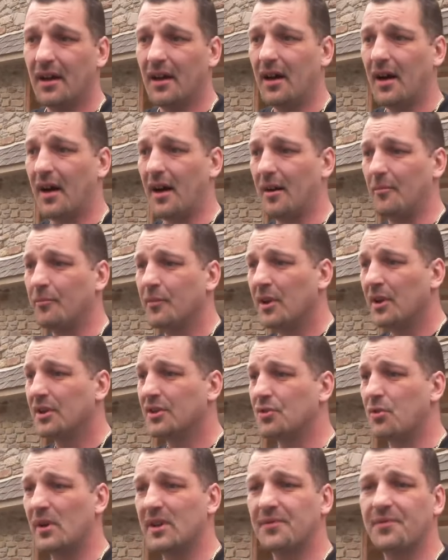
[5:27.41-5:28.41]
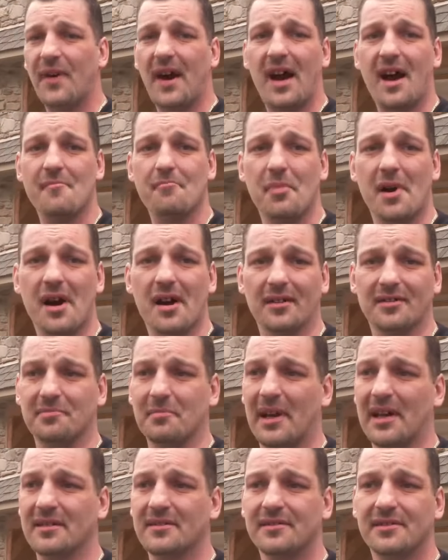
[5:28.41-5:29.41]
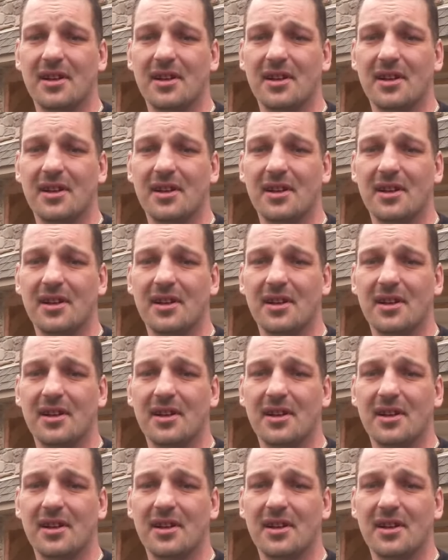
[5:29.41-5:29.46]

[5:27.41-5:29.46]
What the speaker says: $25, man.